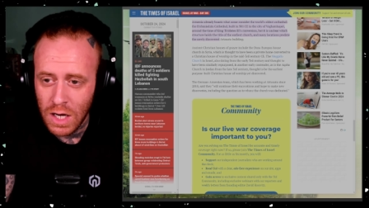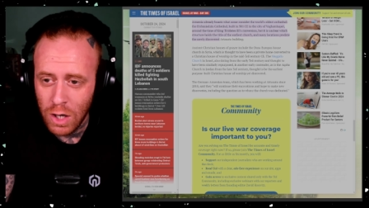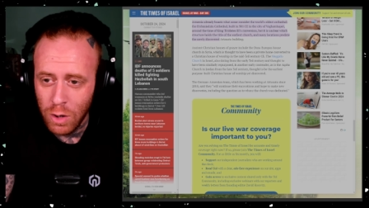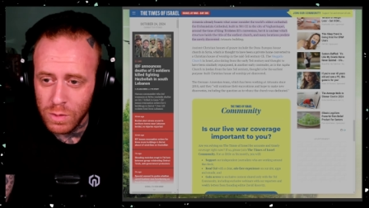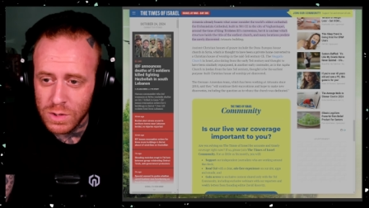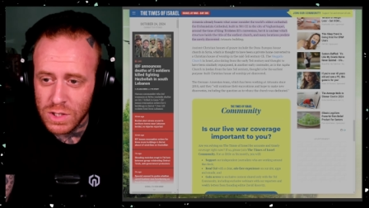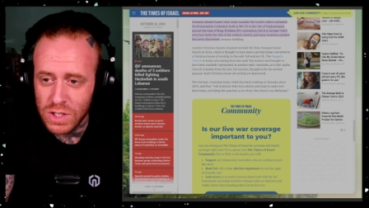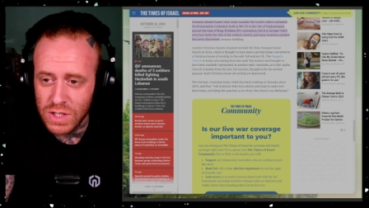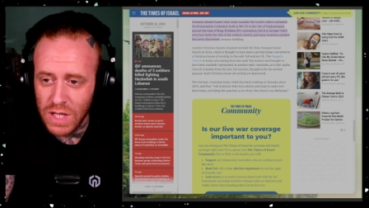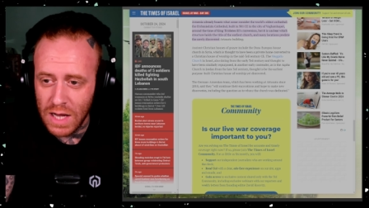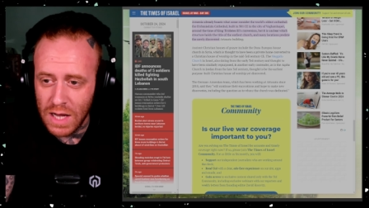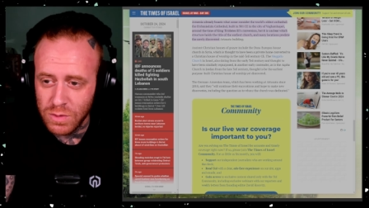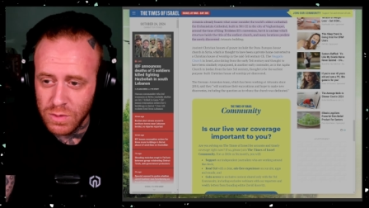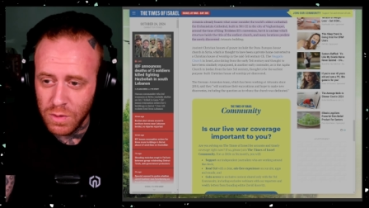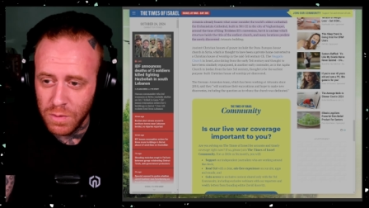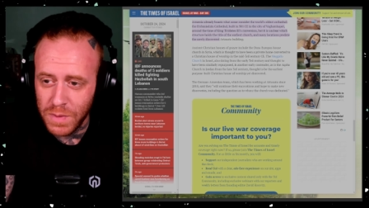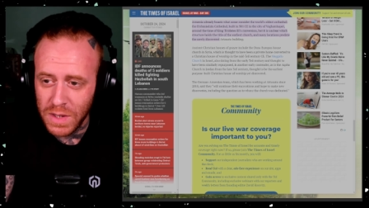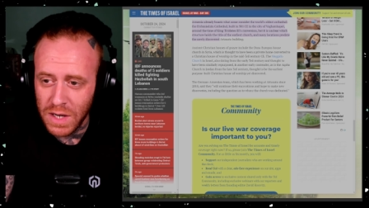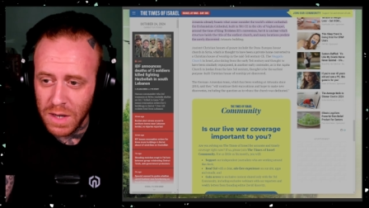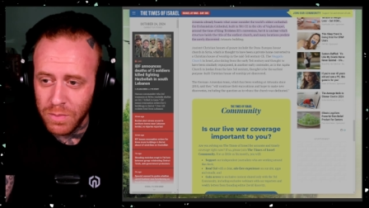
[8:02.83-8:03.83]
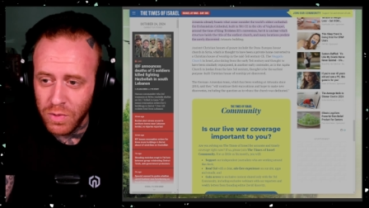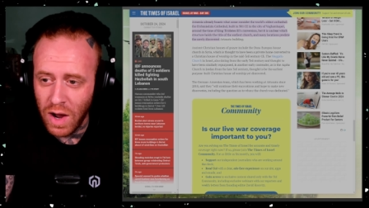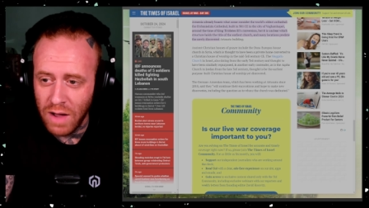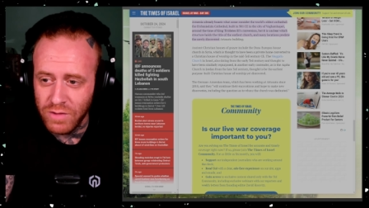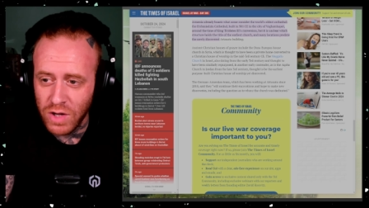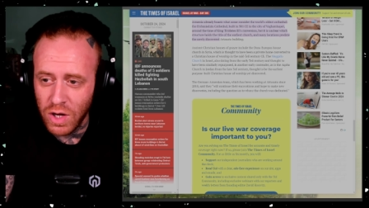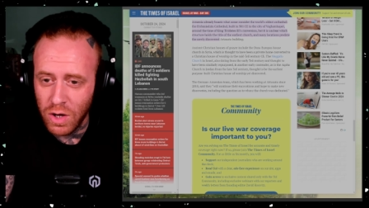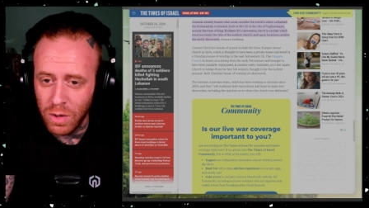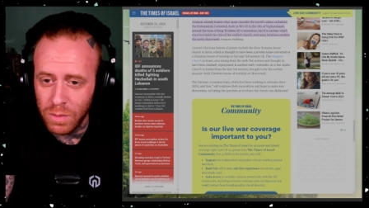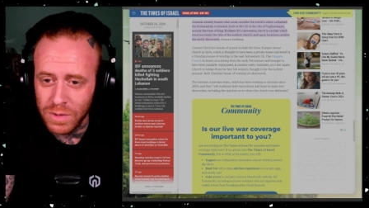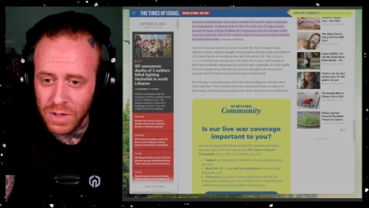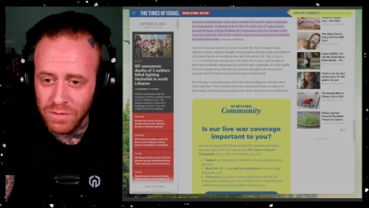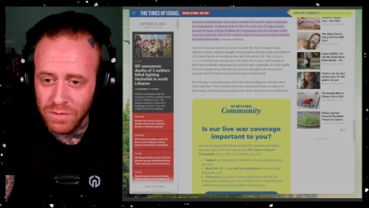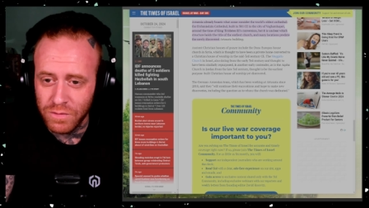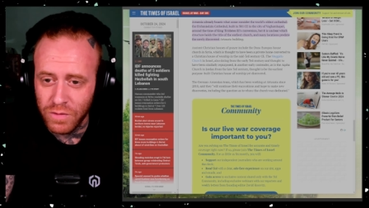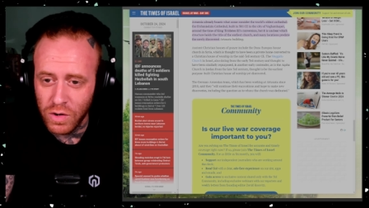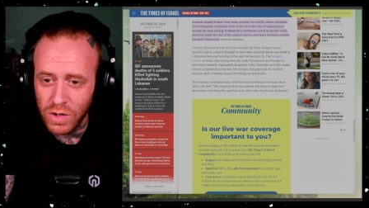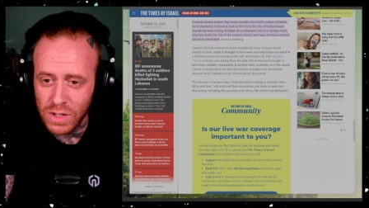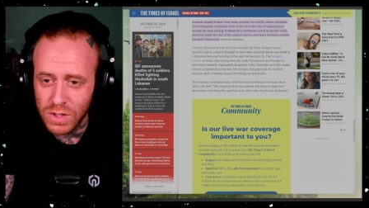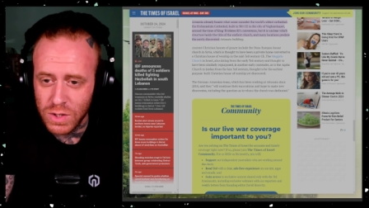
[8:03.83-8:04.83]
which is thought to have been a private home
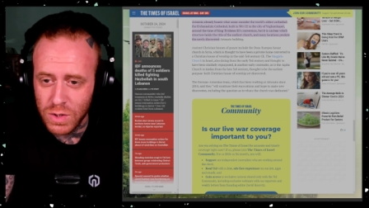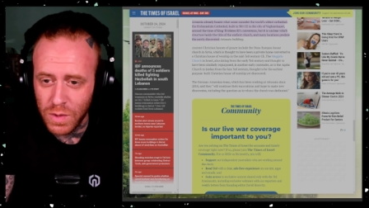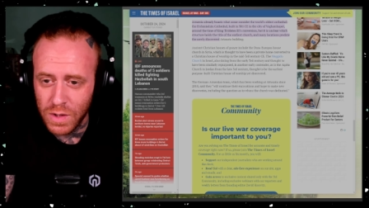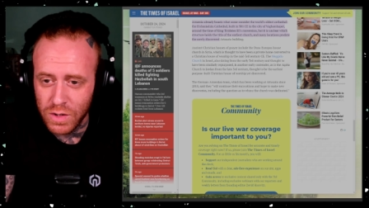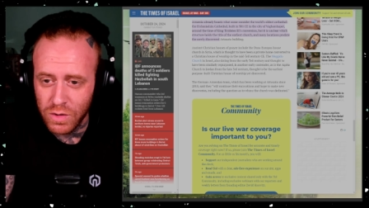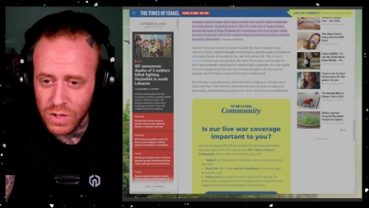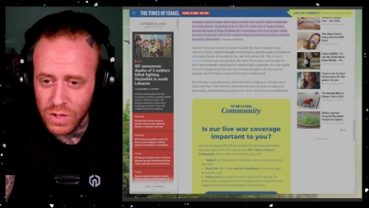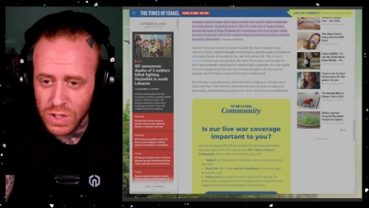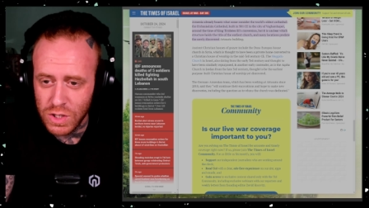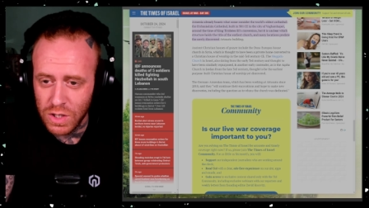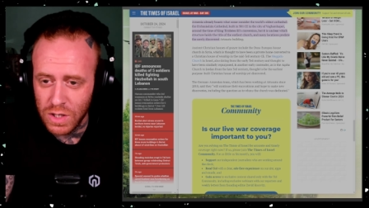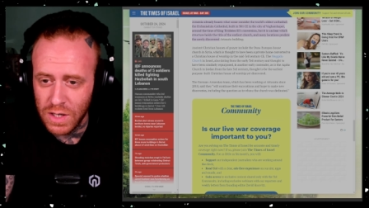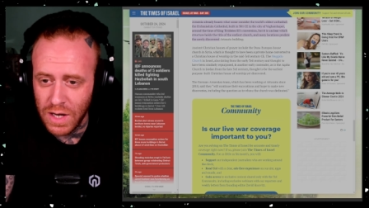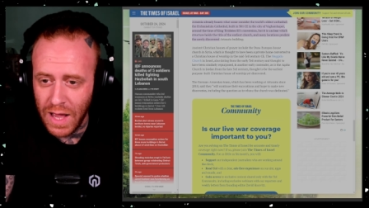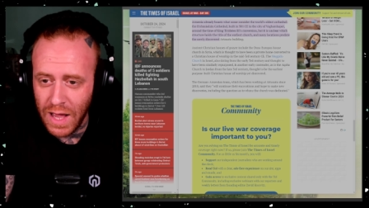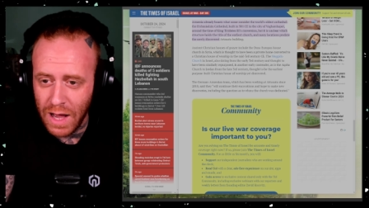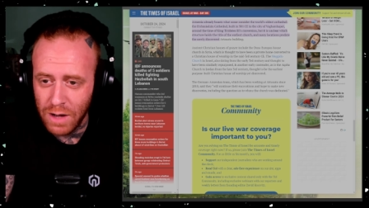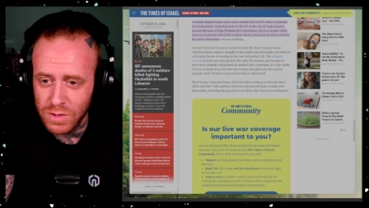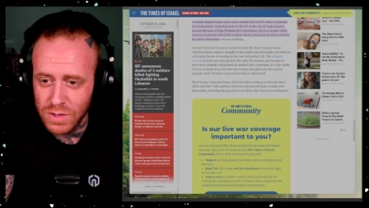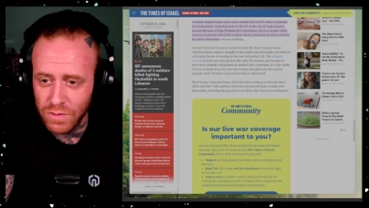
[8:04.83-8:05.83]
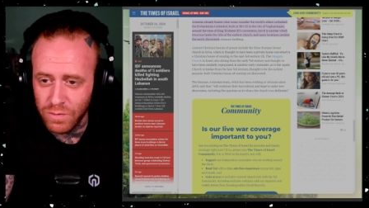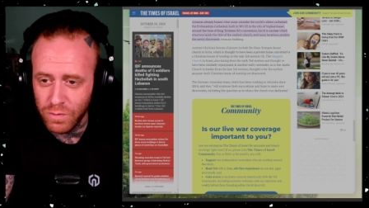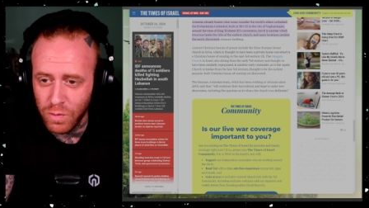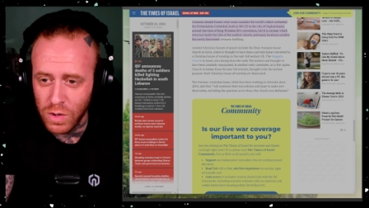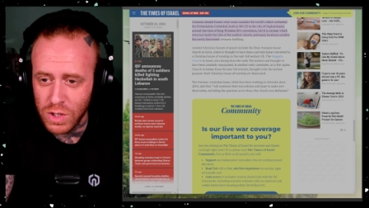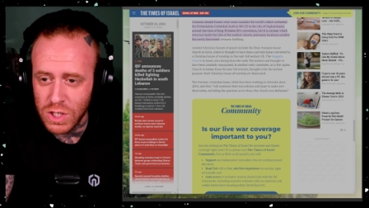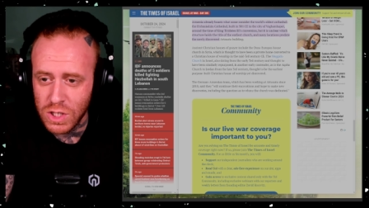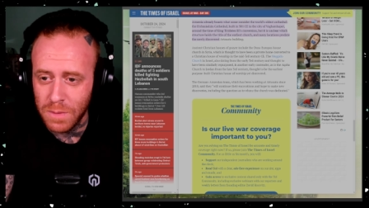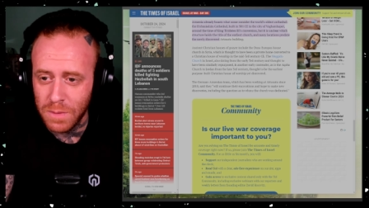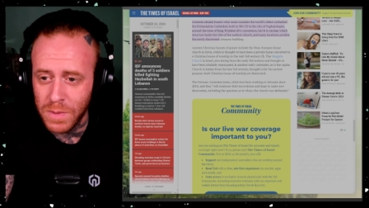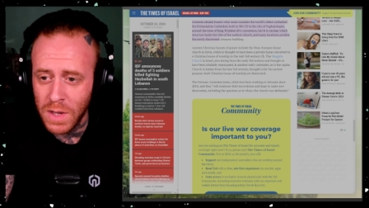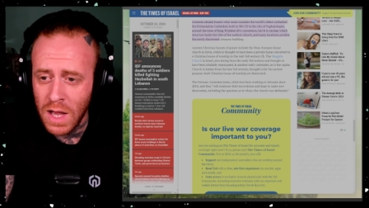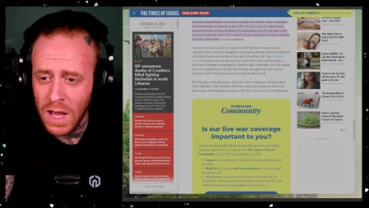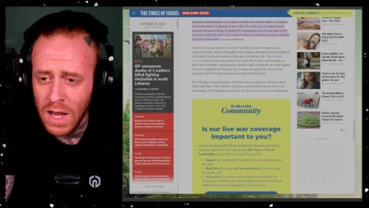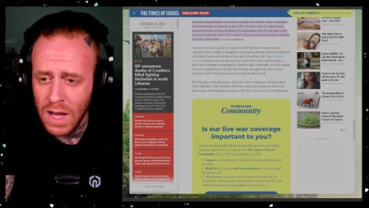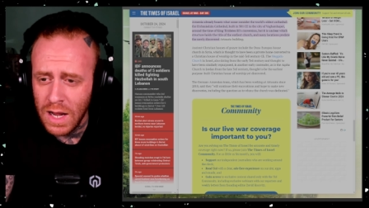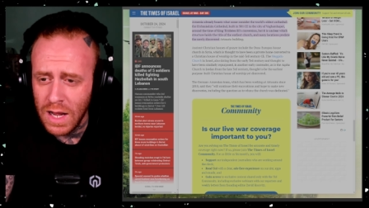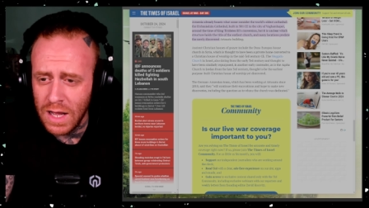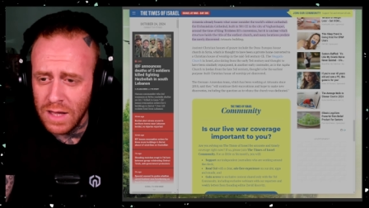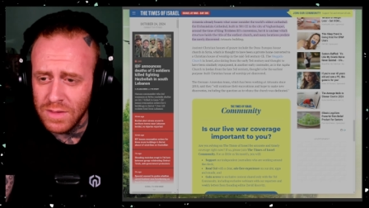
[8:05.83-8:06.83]
converted to a Christian house of worship
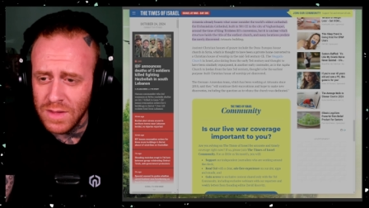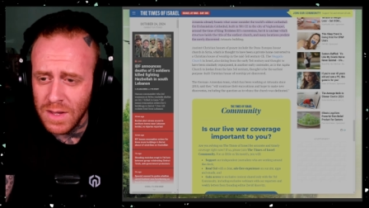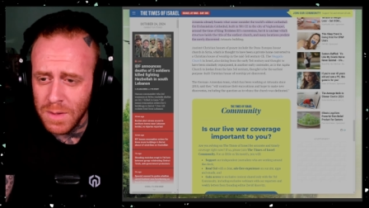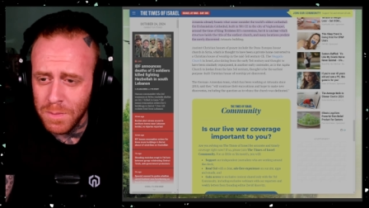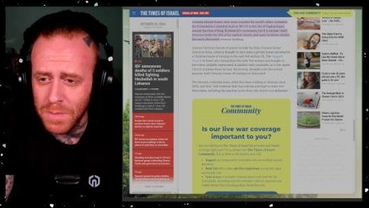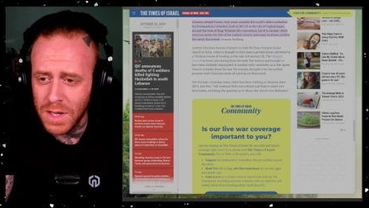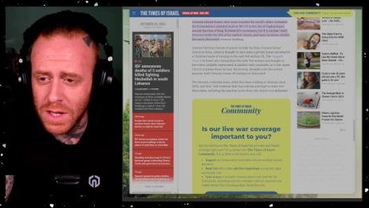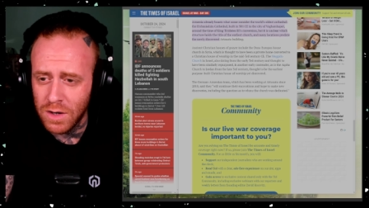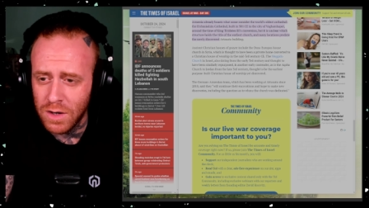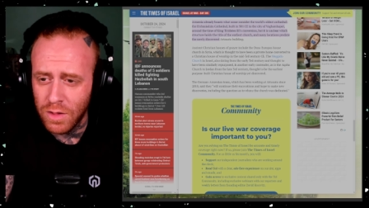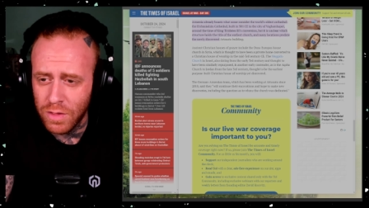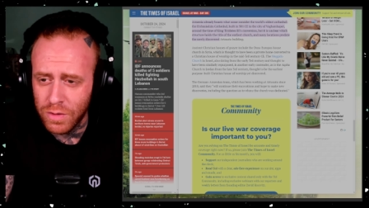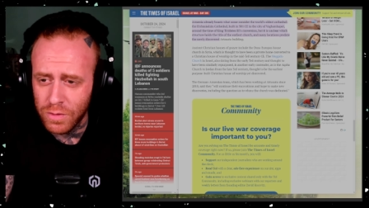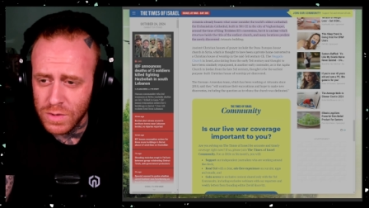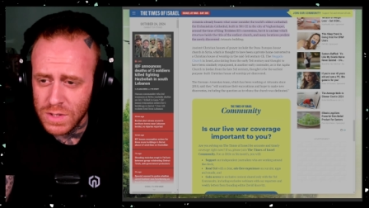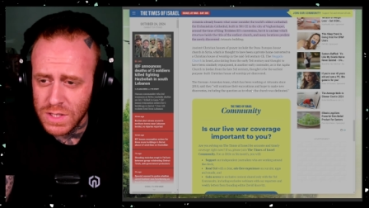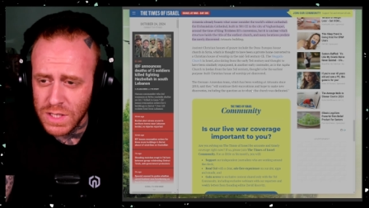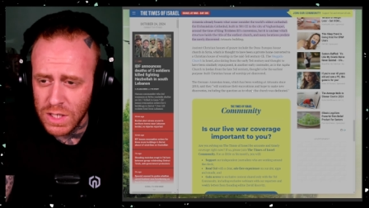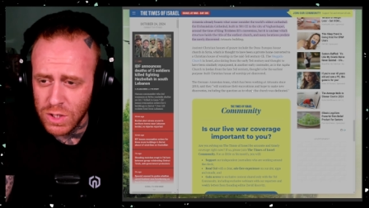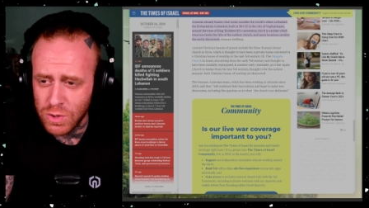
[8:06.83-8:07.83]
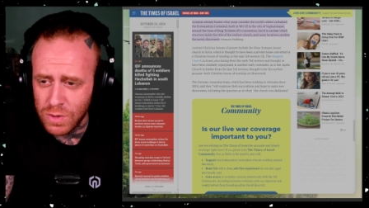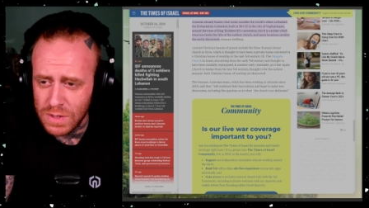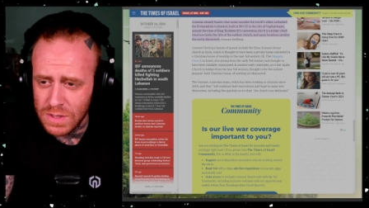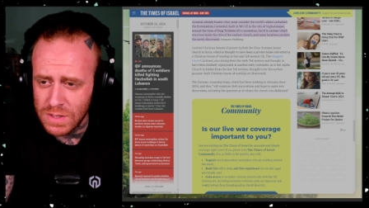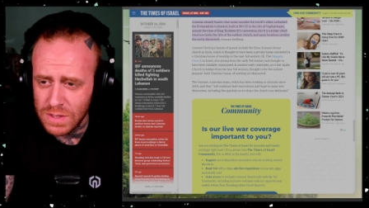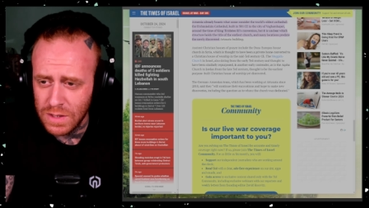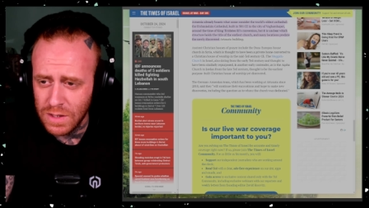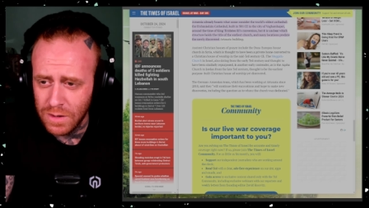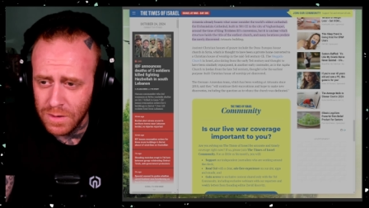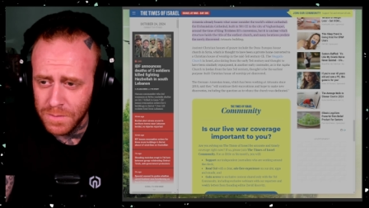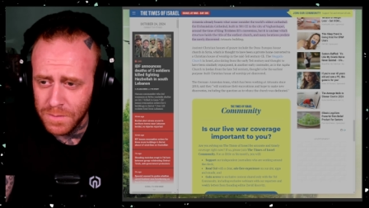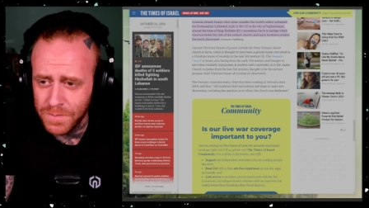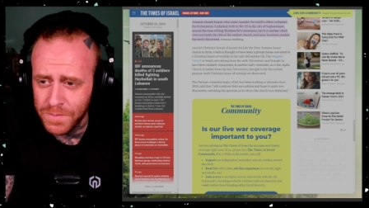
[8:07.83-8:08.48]
in the mid-3rd century CE.